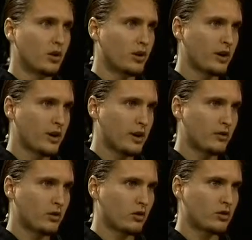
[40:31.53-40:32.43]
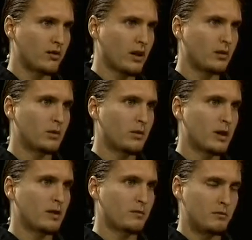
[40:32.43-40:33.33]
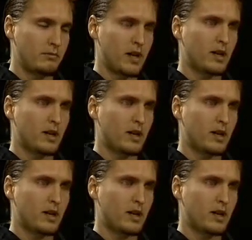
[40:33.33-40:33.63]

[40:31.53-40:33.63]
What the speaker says: multilateral development